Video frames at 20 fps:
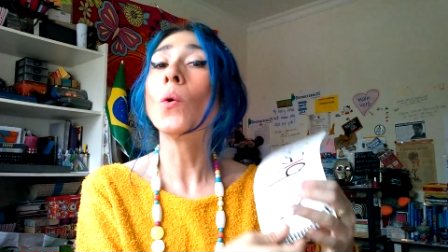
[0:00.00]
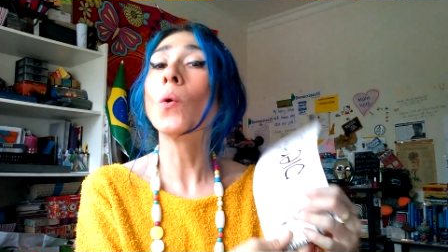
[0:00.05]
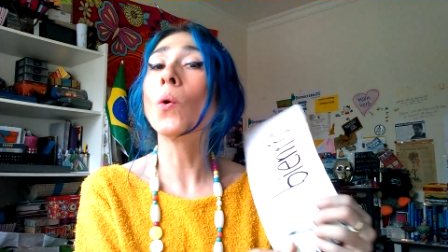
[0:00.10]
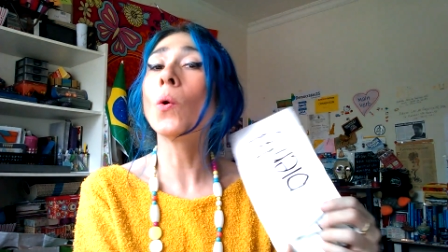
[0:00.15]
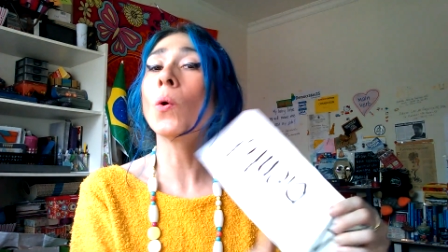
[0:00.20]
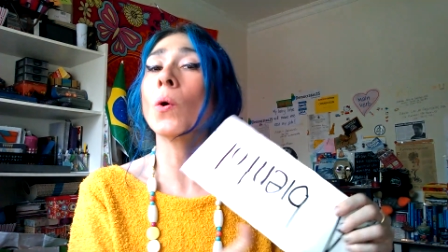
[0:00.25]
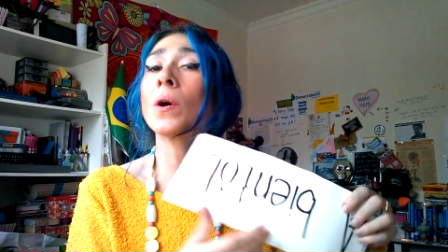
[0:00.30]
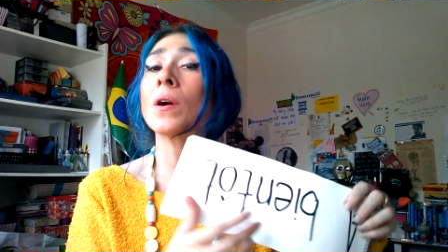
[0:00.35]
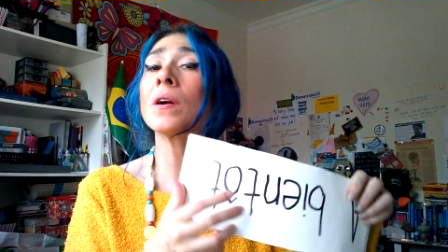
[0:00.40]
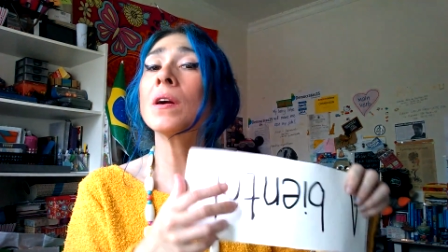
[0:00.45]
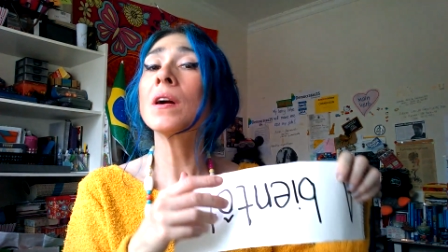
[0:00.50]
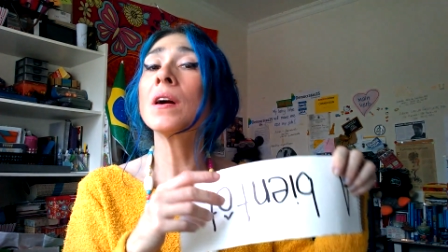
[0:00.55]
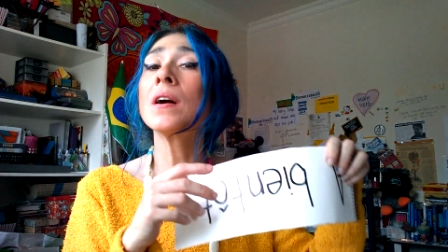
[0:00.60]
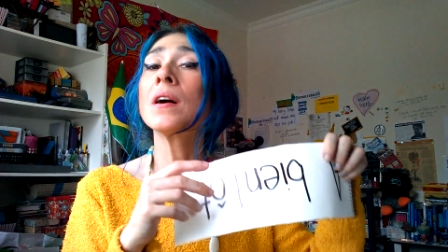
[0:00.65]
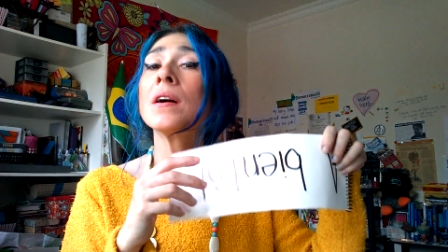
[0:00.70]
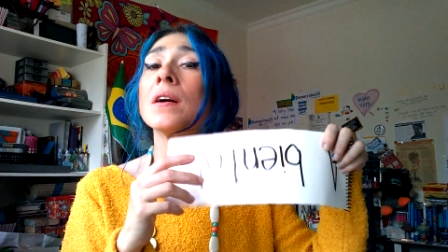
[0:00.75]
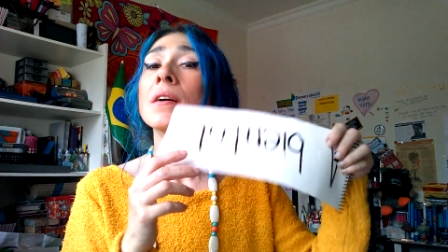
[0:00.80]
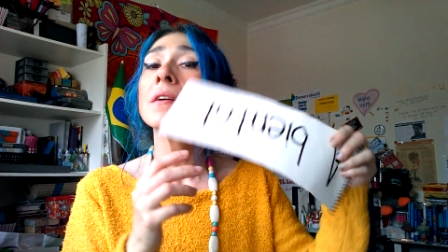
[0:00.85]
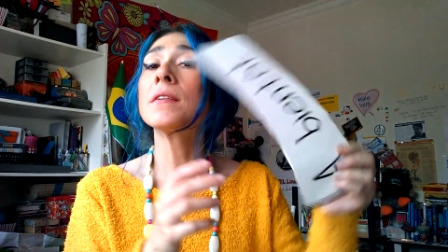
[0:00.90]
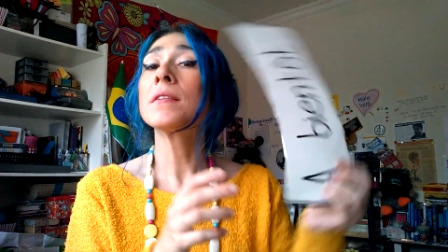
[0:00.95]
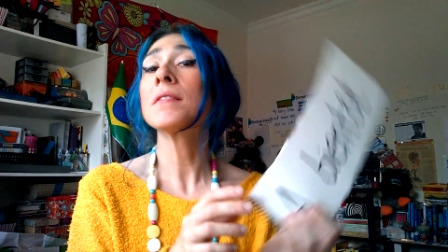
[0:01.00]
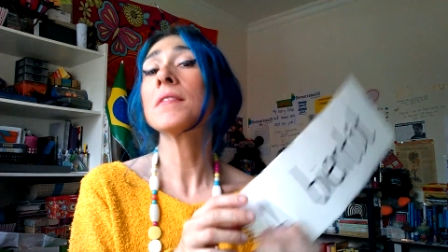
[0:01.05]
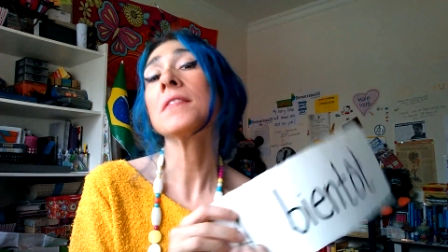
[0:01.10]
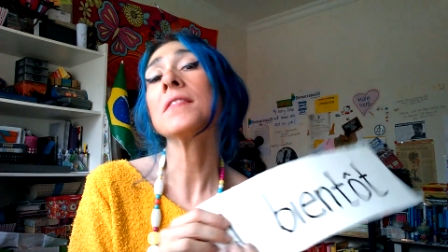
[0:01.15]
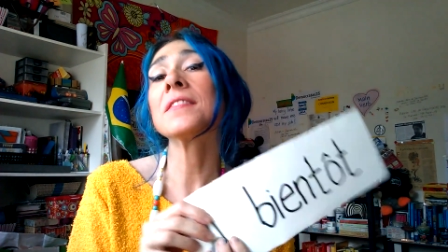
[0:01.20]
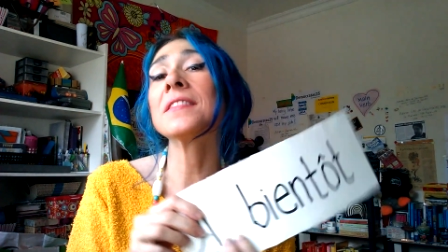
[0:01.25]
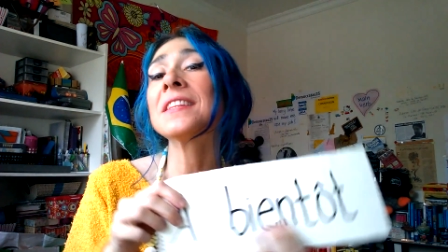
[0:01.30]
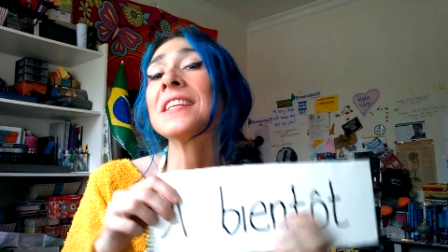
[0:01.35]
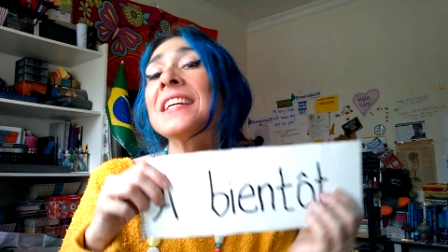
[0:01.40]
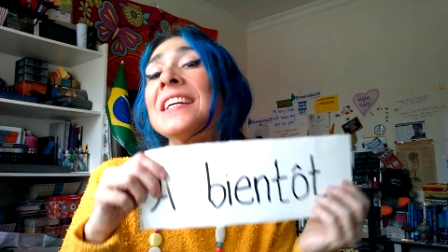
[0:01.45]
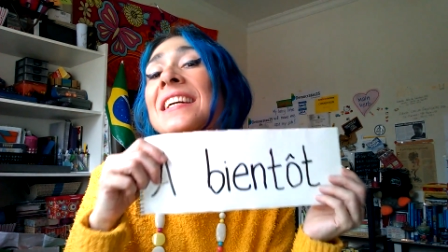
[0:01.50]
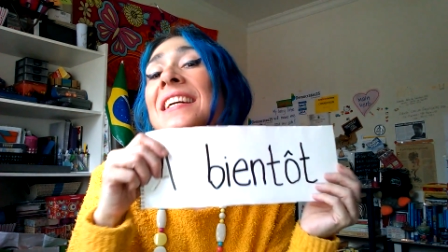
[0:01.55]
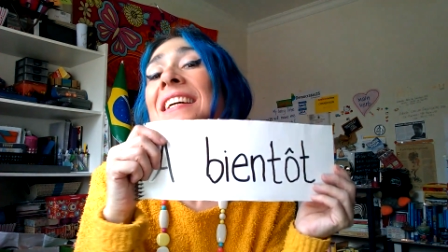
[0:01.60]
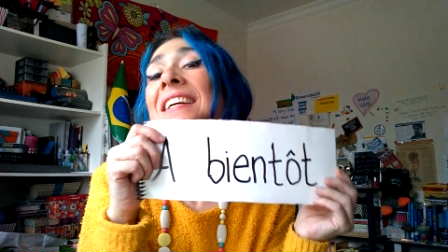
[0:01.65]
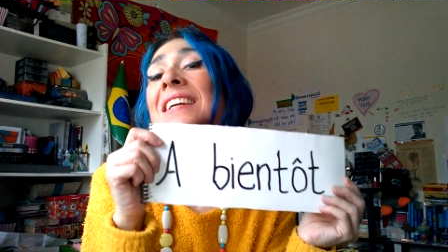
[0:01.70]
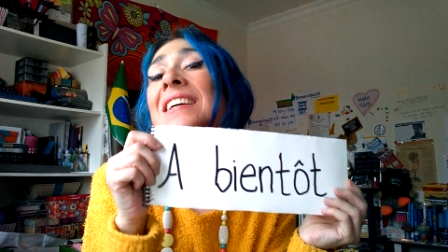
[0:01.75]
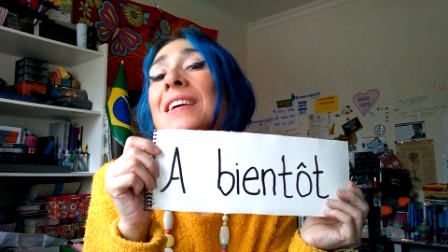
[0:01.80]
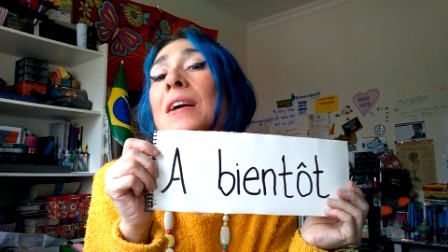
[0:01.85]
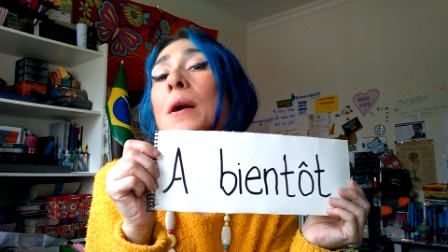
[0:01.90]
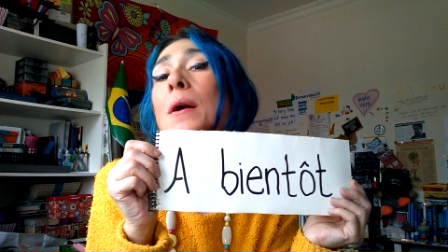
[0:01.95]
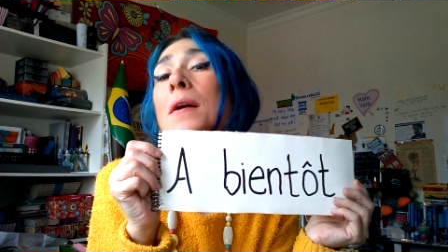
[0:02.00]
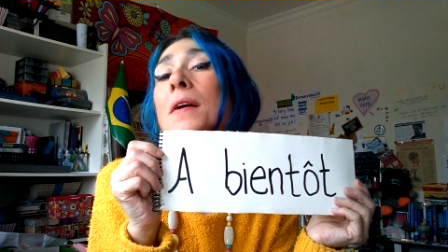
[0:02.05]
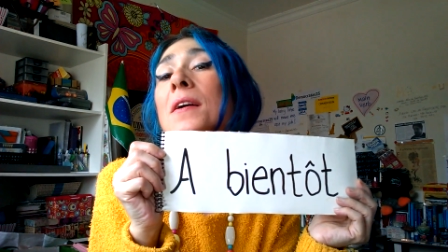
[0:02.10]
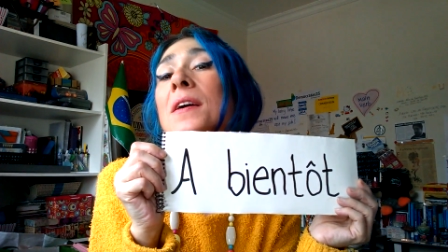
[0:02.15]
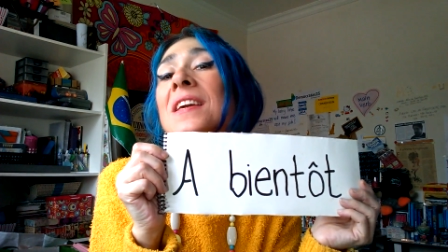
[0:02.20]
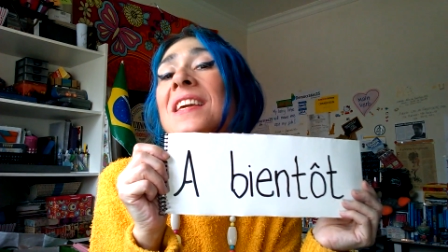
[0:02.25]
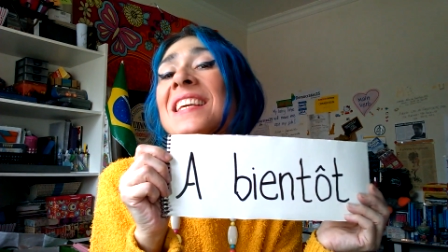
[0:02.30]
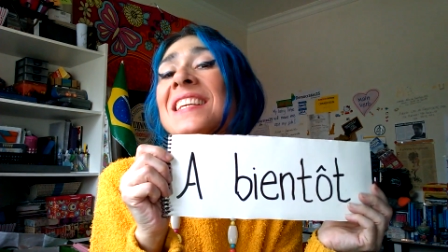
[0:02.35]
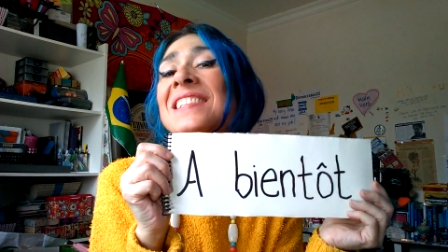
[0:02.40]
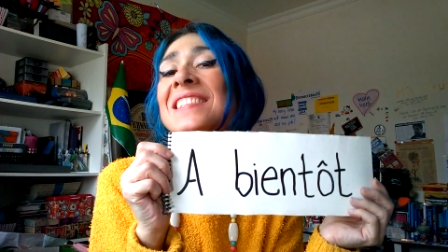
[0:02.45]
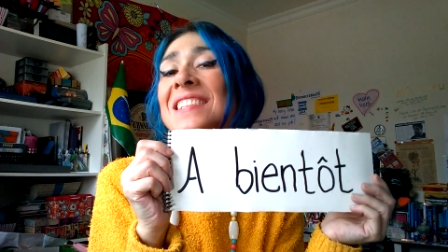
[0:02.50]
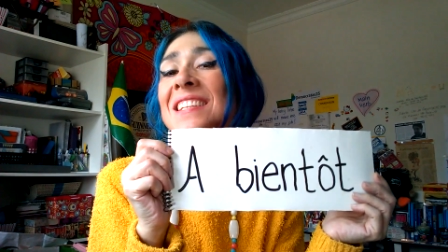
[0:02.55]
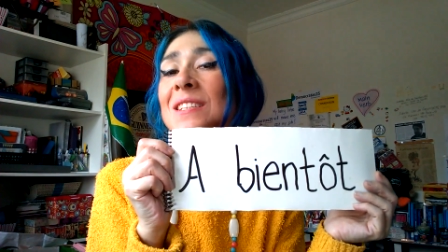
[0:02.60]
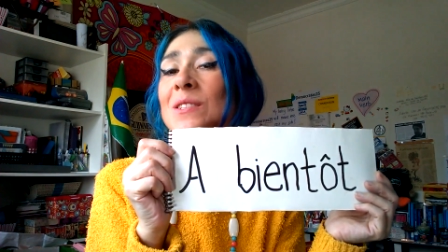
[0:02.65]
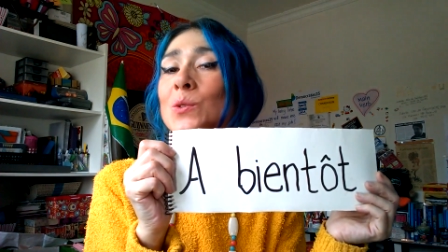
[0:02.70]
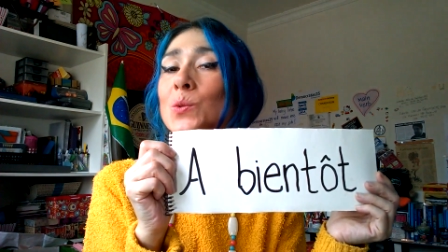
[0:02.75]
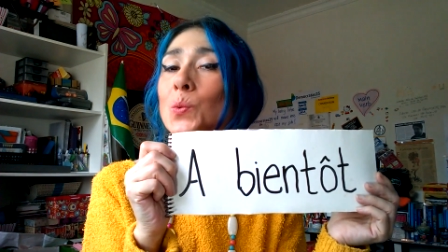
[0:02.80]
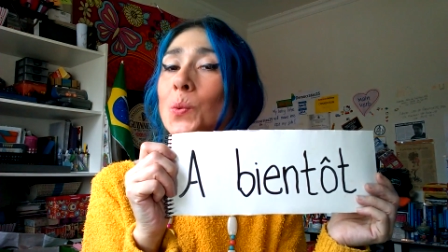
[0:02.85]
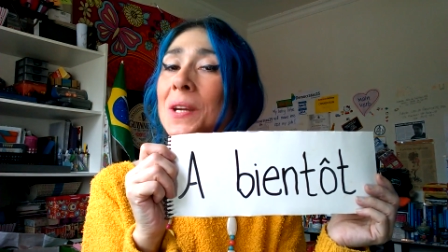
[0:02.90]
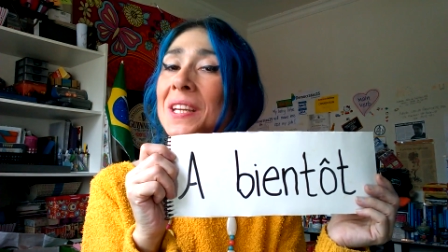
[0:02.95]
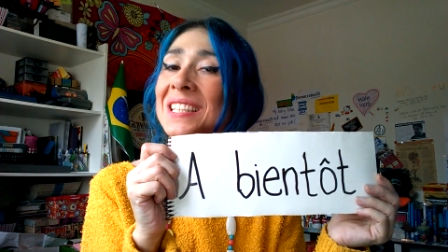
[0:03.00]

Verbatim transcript: Or the easiest